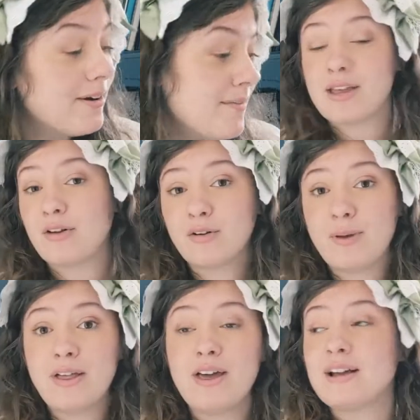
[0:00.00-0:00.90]
Miss Carol
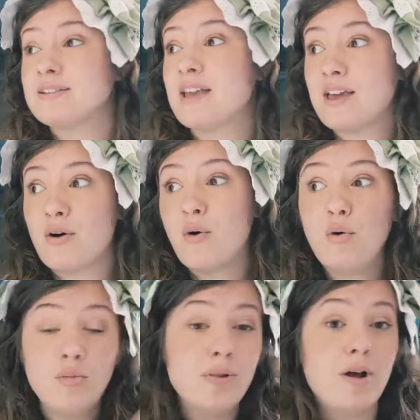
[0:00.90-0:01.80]
Bell has a
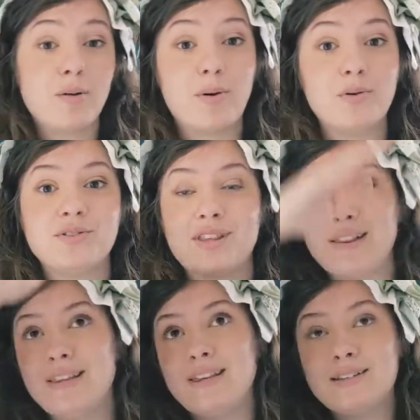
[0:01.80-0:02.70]
whole blog post
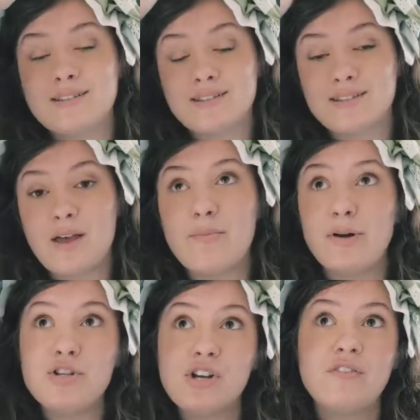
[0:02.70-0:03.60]
that lists a
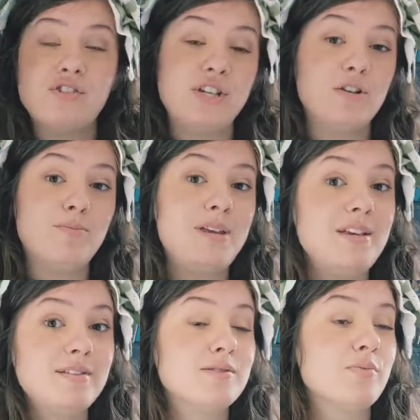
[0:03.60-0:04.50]
bunch of
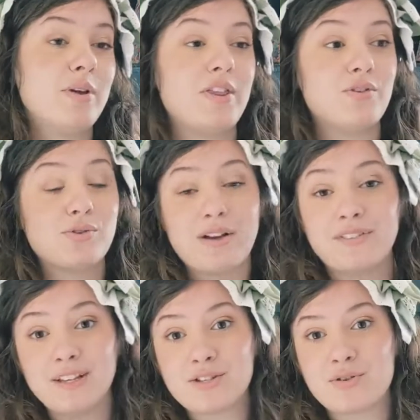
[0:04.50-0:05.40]
GLBs with
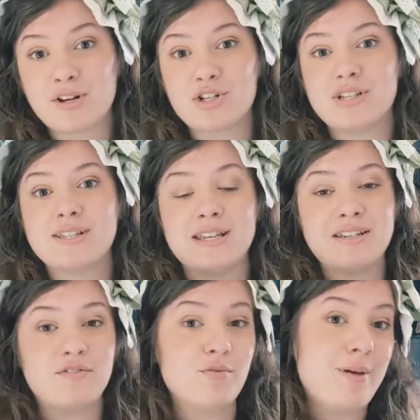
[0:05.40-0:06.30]
drafting instructions
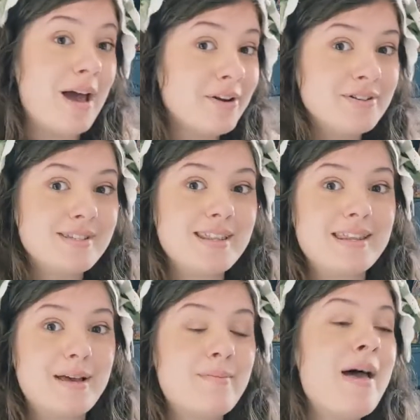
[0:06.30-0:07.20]
and different patterns in
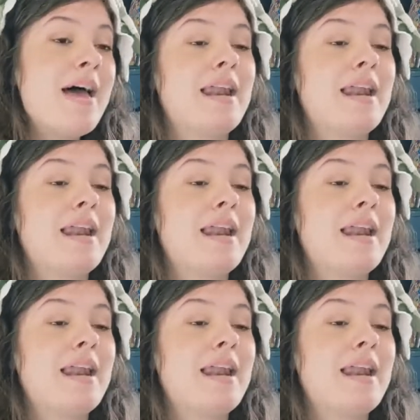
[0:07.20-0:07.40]
them.